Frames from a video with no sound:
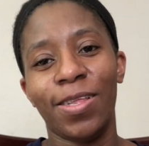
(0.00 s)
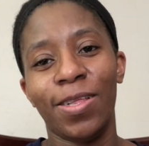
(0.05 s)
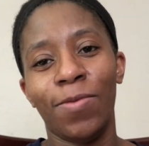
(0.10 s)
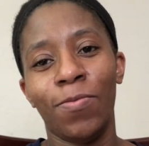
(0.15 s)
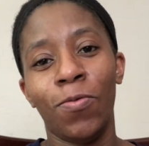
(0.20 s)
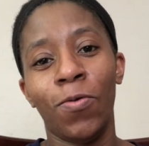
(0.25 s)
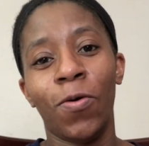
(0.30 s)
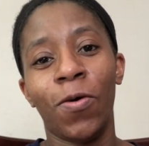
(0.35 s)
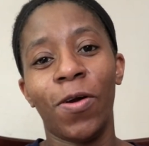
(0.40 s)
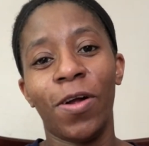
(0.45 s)

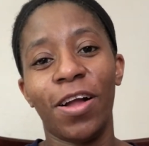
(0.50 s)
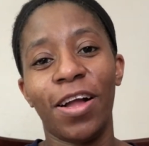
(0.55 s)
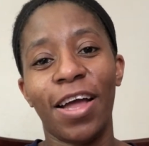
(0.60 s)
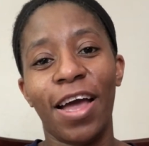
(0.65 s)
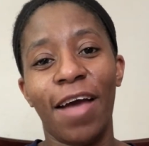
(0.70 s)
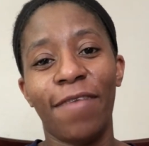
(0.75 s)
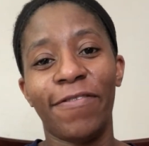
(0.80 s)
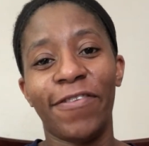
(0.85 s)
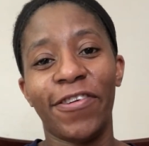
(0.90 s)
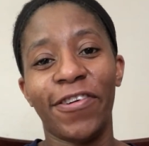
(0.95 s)
more
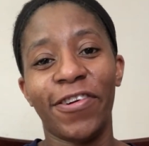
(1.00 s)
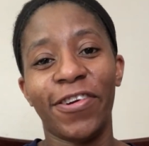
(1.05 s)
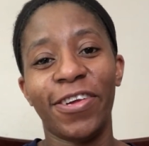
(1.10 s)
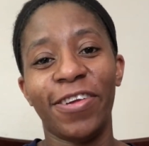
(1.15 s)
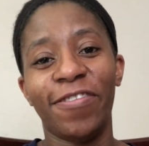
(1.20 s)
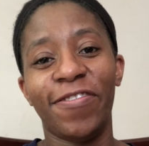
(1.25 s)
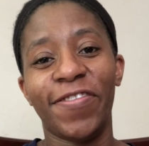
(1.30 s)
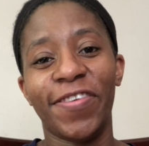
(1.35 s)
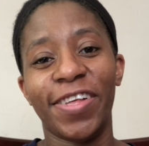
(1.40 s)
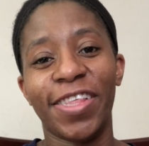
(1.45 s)
after he
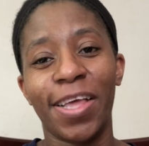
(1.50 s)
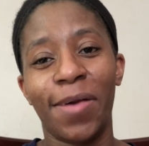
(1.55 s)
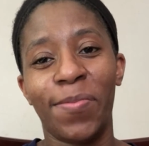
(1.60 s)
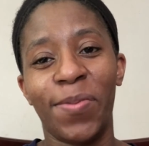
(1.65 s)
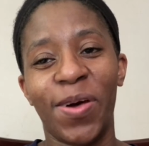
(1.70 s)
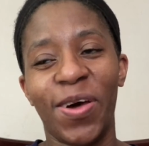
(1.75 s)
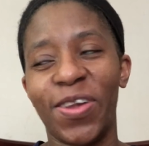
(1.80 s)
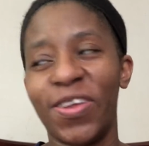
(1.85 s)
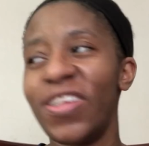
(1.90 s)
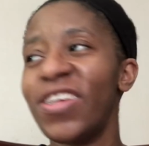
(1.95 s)
drinks that
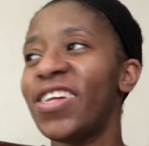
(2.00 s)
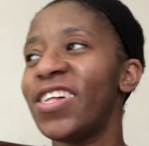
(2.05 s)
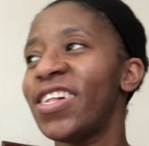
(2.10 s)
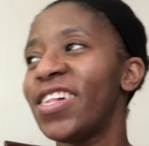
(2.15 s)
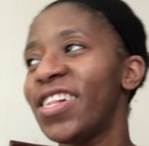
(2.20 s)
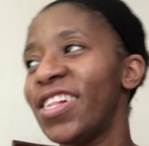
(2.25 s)
bottle.